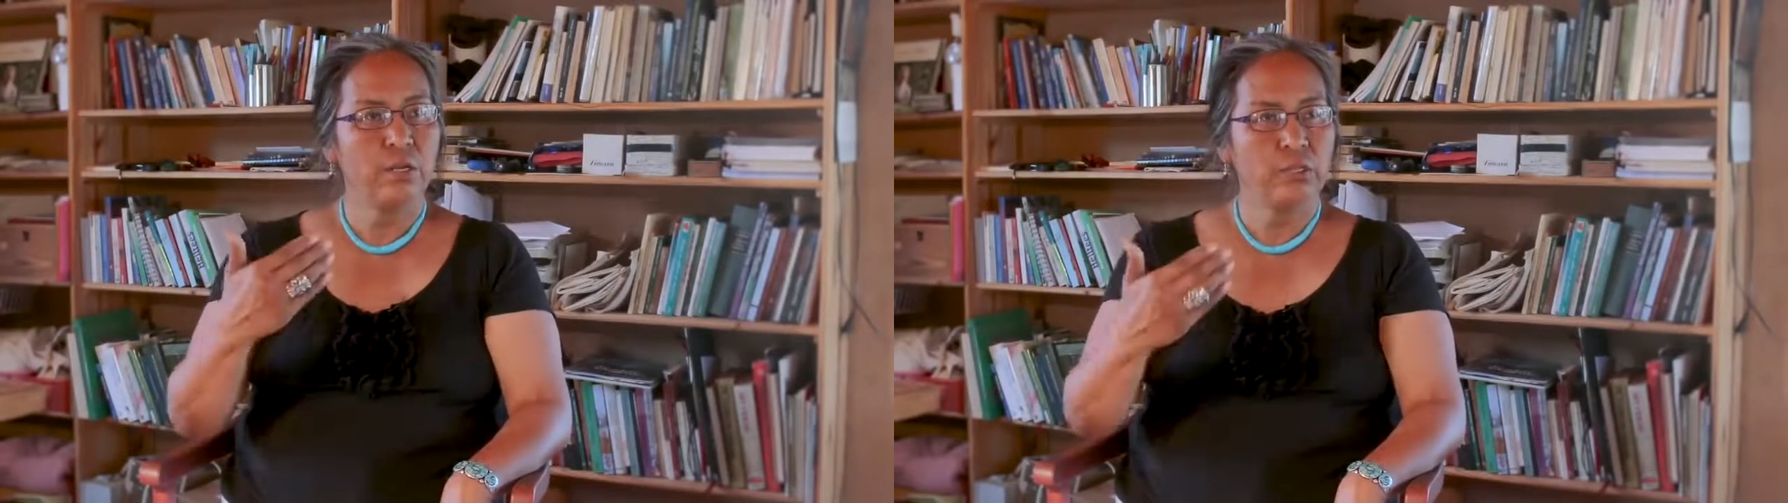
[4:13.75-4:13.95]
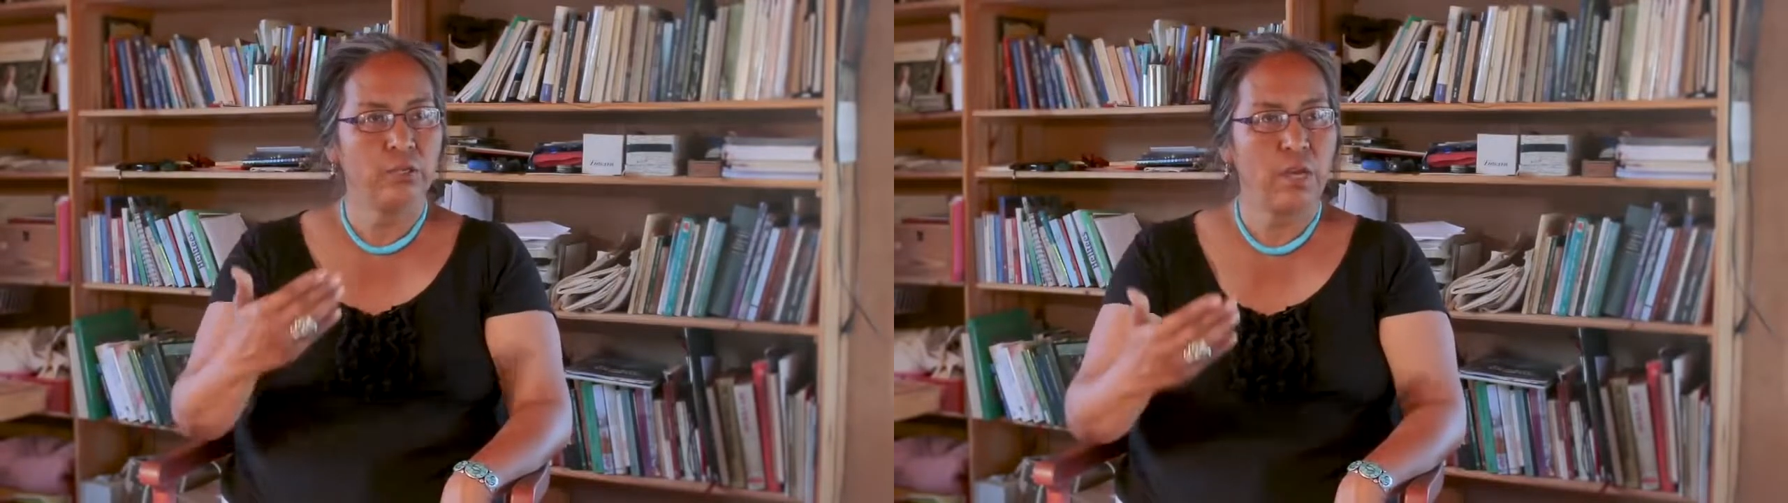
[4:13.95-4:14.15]

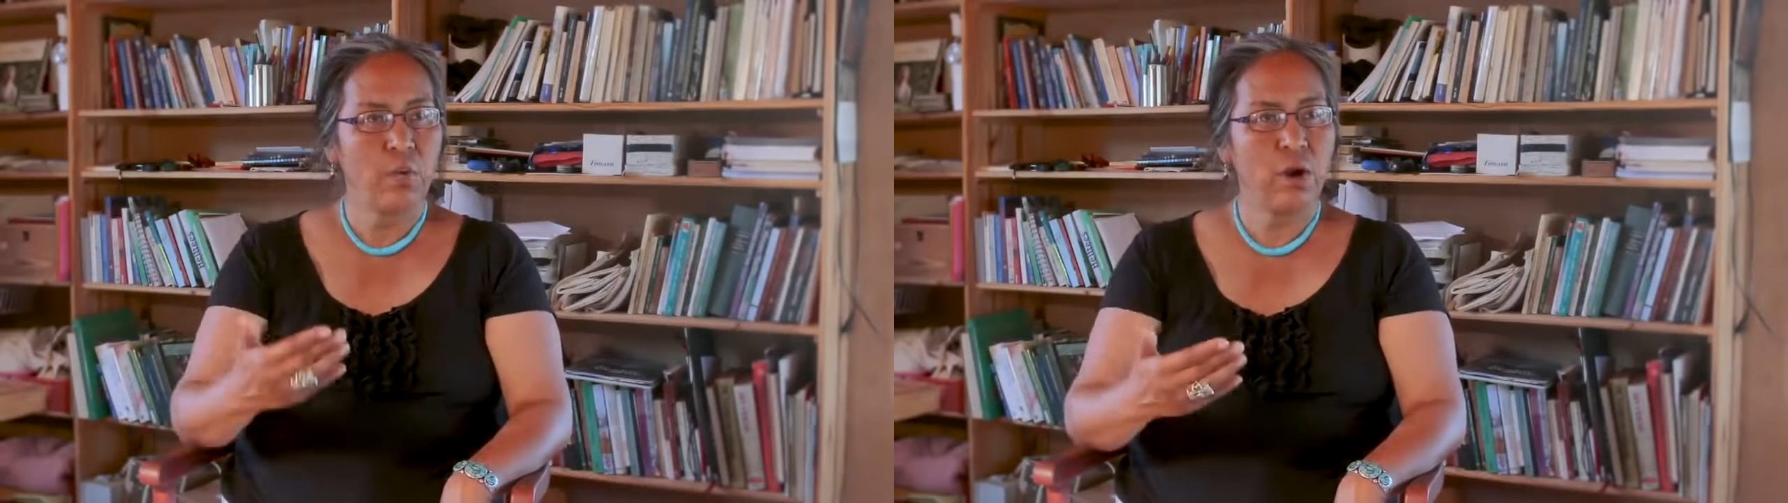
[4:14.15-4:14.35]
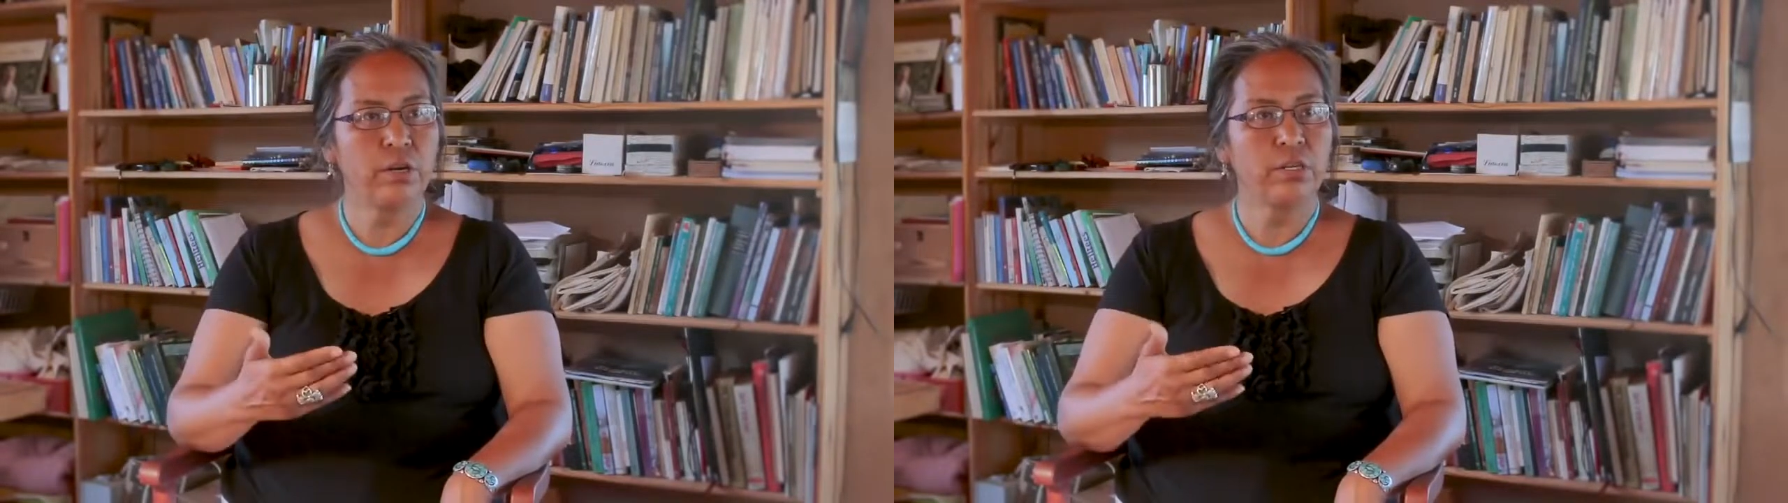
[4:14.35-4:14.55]
So that
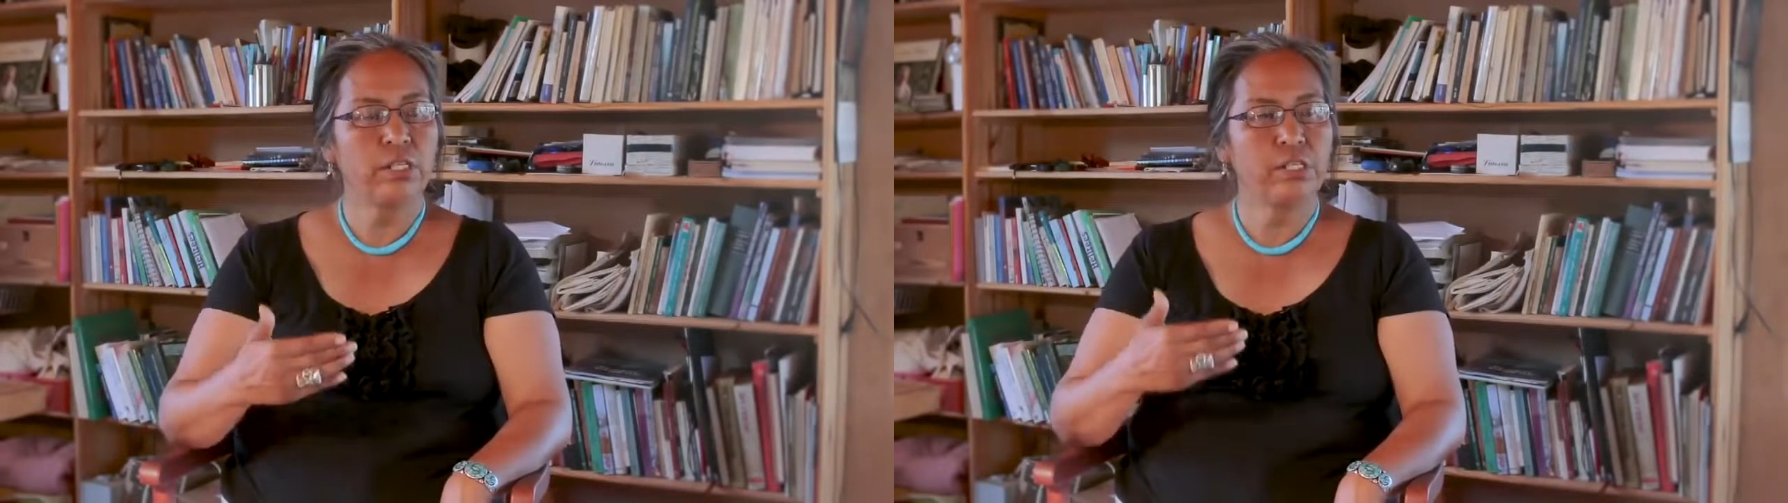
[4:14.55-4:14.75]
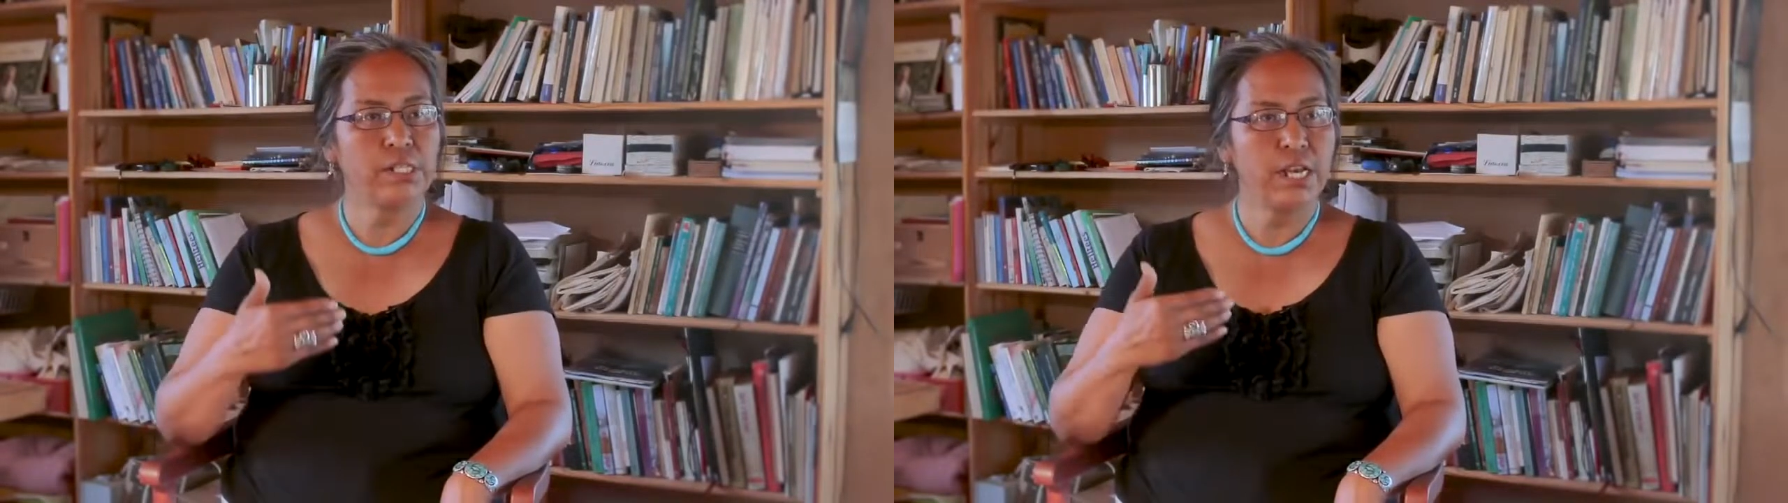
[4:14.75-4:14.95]
water
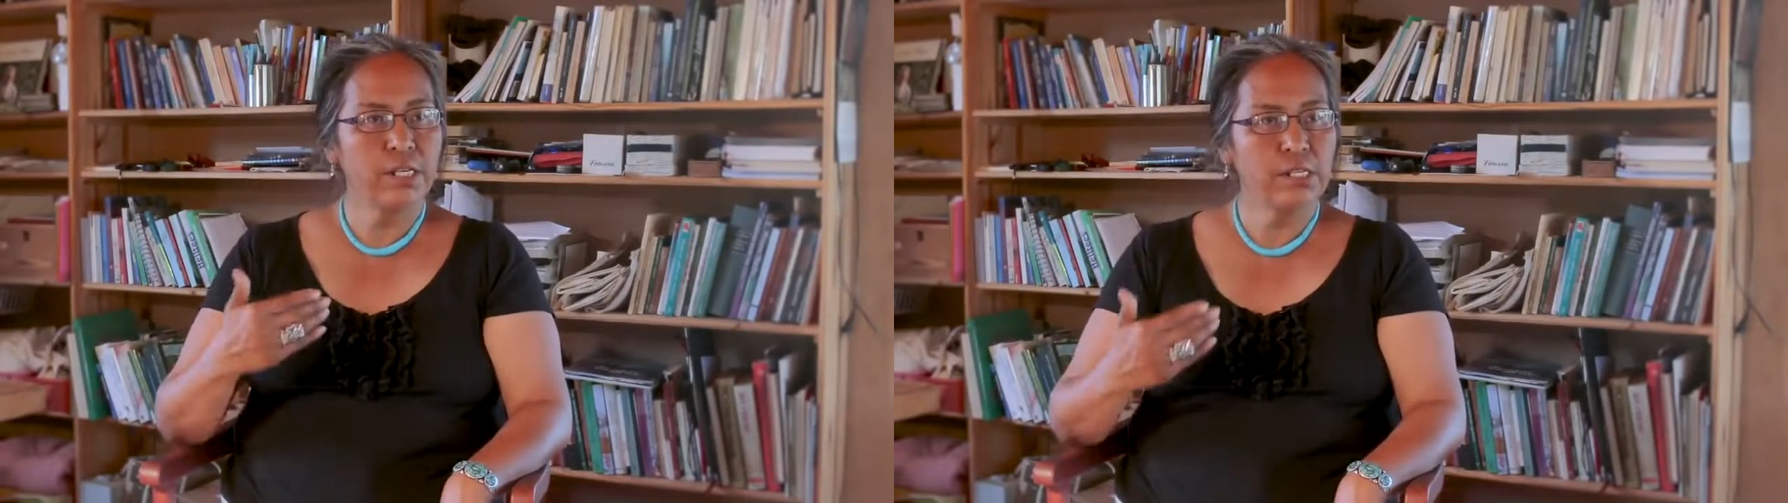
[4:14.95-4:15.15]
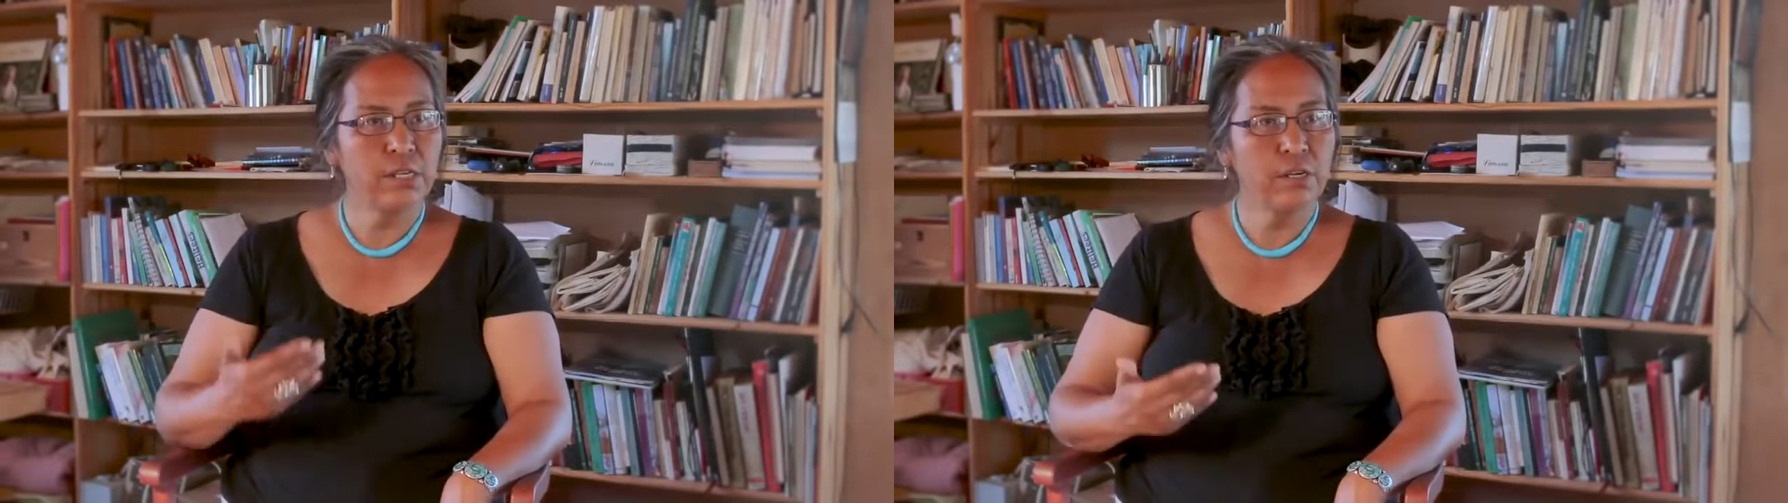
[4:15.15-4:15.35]
just
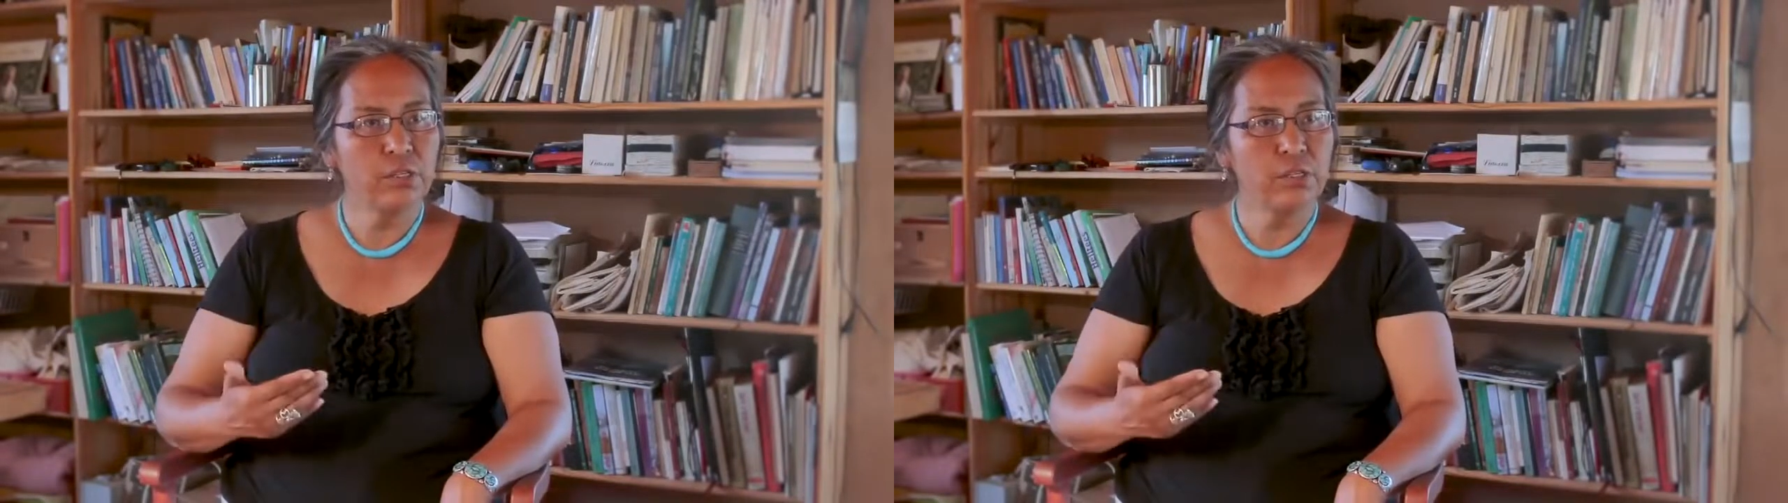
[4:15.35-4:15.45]
stays here.